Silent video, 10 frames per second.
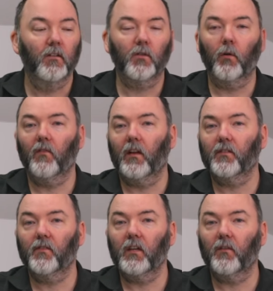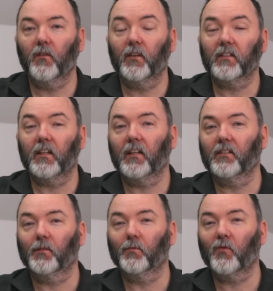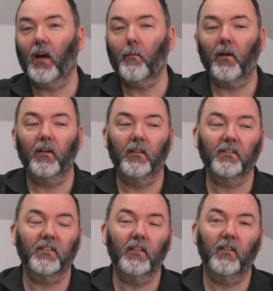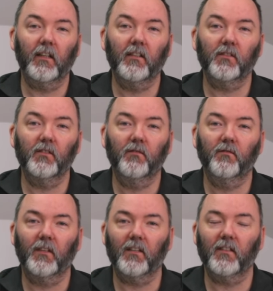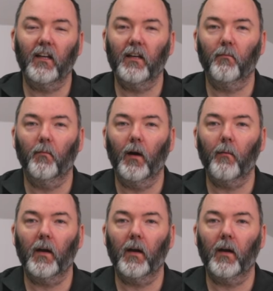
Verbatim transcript: So hope you liked this video, don't forget to like and subscribe, and I'll see you all again soon. Catch you later. Bye